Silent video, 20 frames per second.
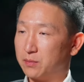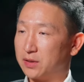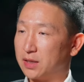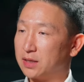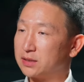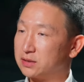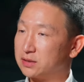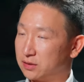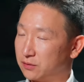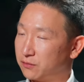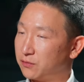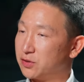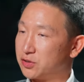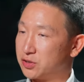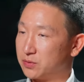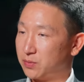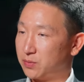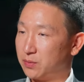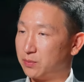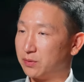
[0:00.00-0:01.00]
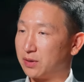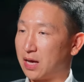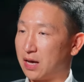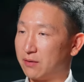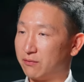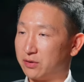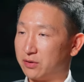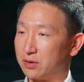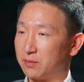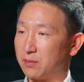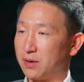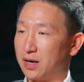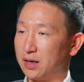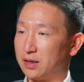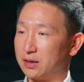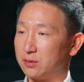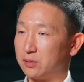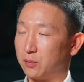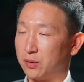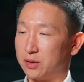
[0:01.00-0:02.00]
that's the vision people have in their
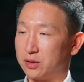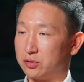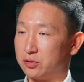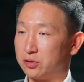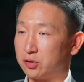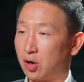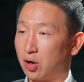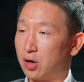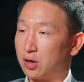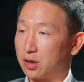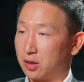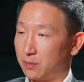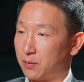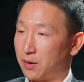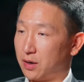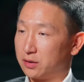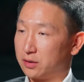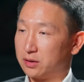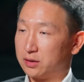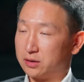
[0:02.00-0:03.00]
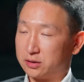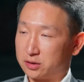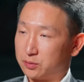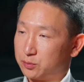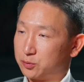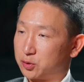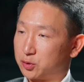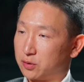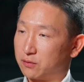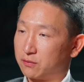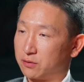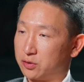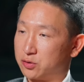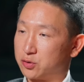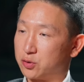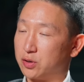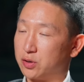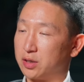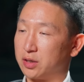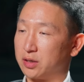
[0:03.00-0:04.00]
mind when you talk about some sort of
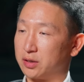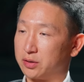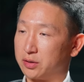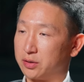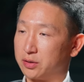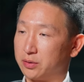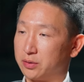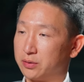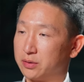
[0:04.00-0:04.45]
conjoining of the two.